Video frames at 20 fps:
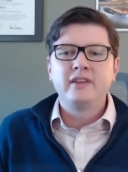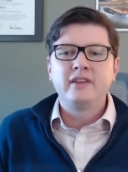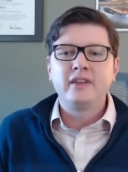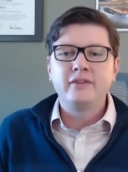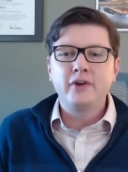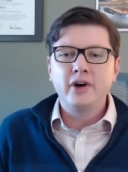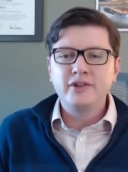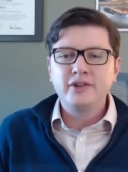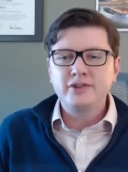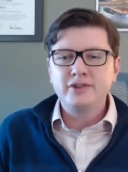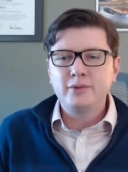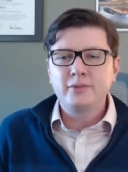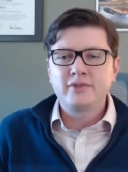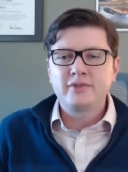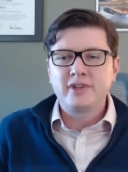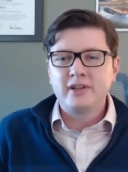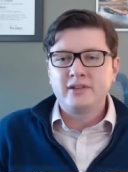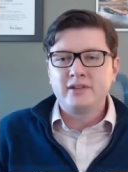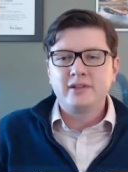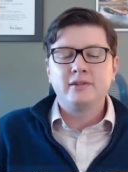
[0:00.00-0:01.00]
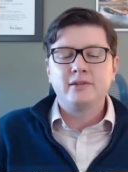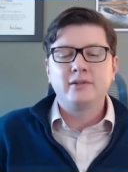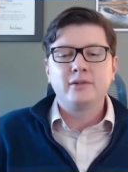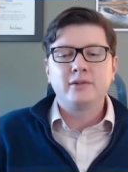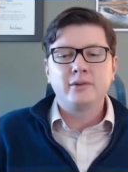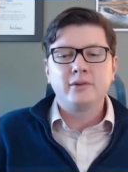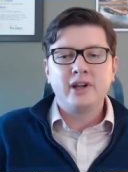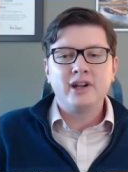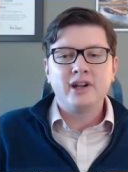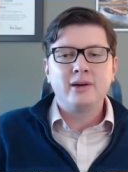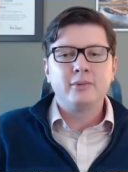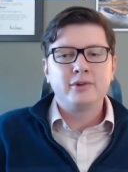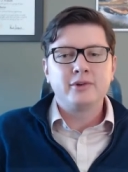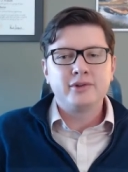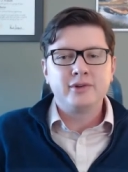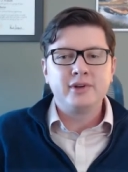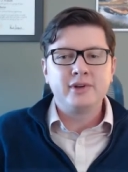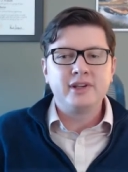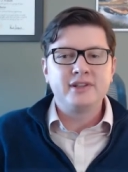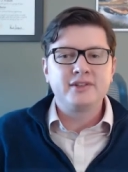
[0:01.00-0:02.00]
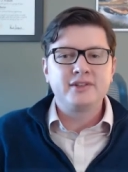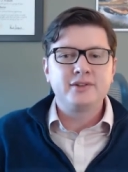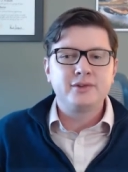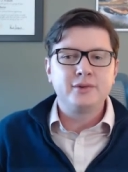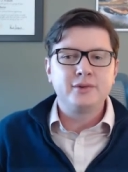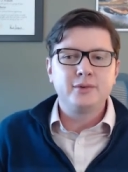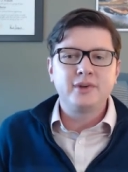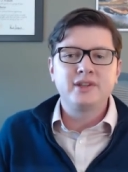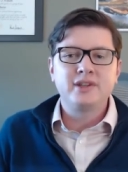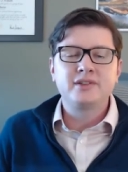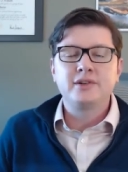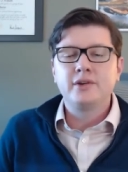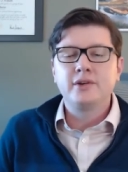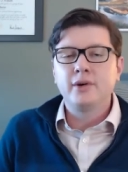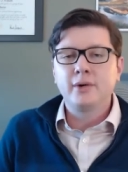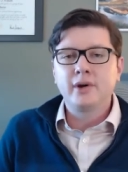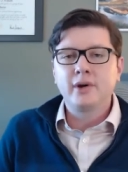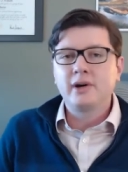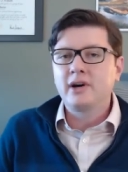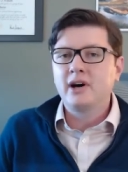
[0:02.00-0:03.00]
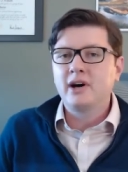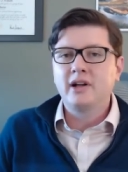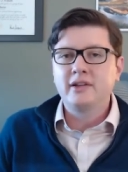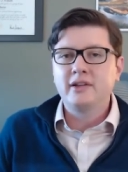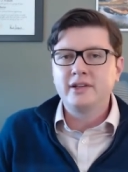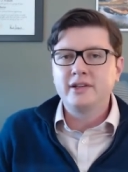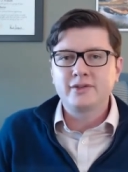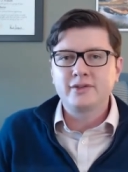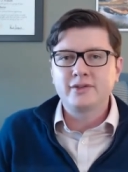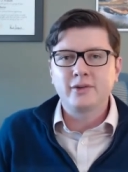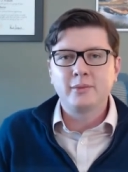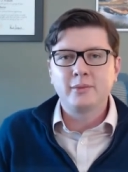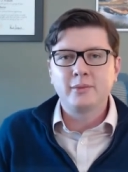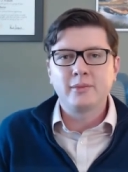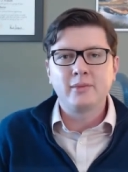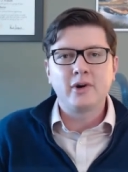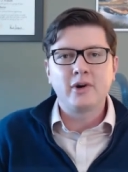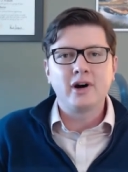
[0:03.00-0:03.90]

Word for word: They've also presented great opportunities to get to know colleagues from